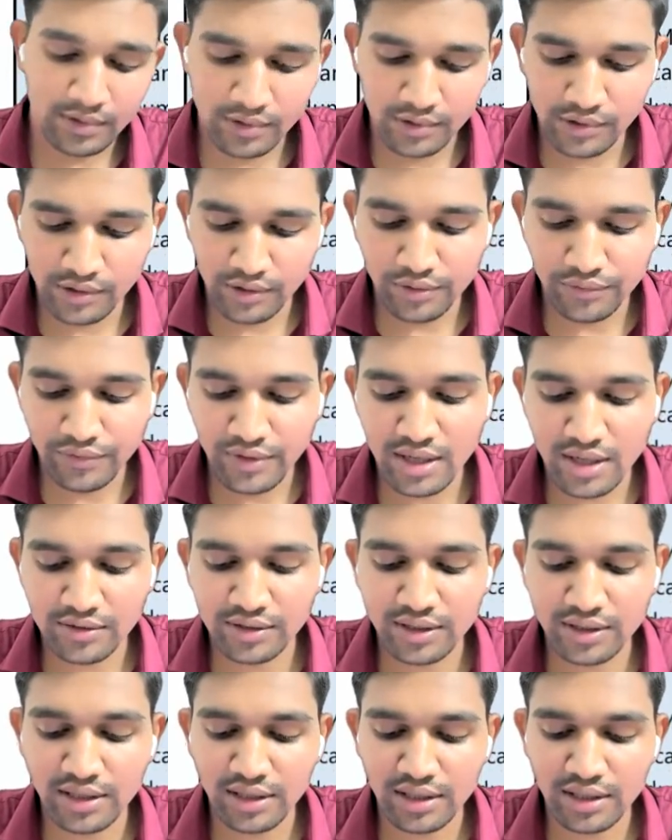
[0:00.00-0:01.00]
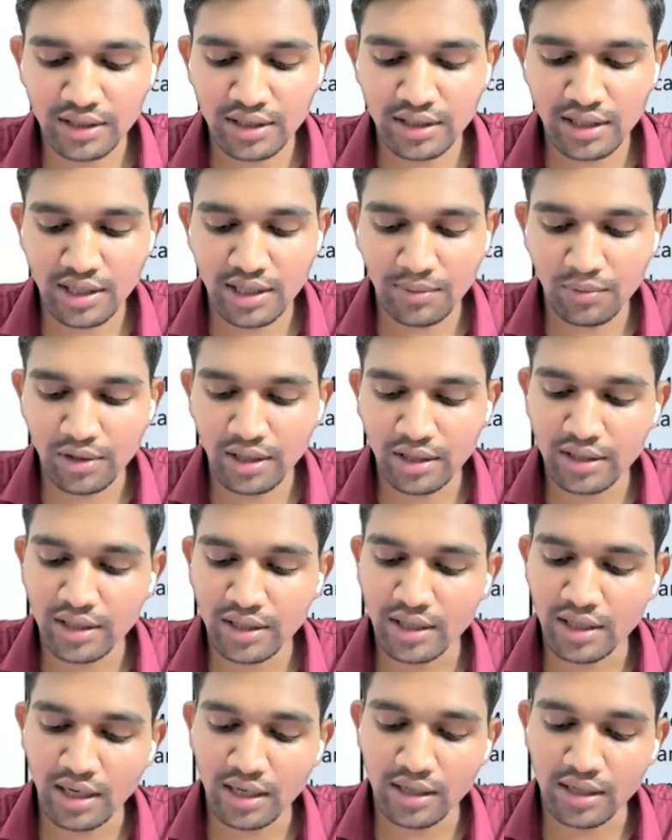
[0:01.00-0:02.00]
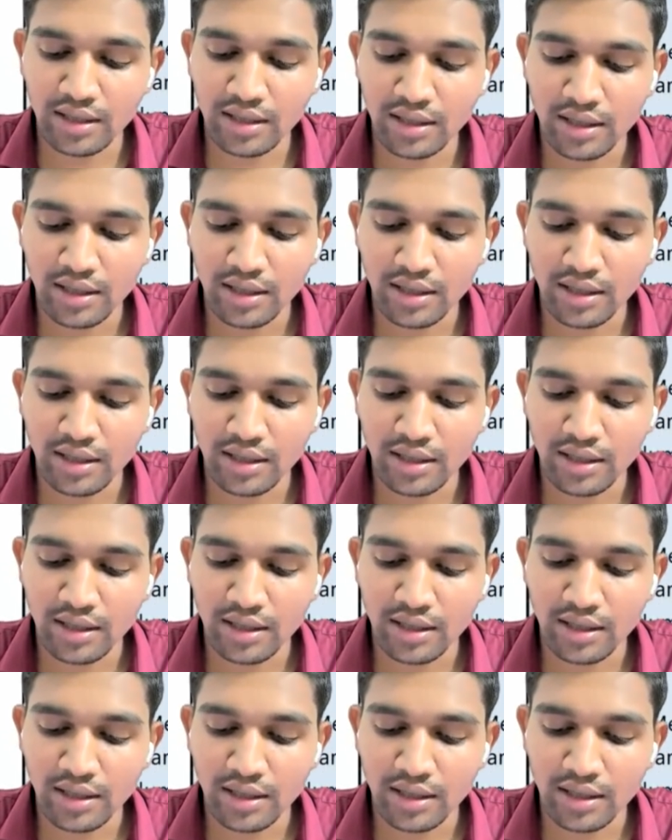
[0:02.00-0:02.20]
So we have seen in the YAML there are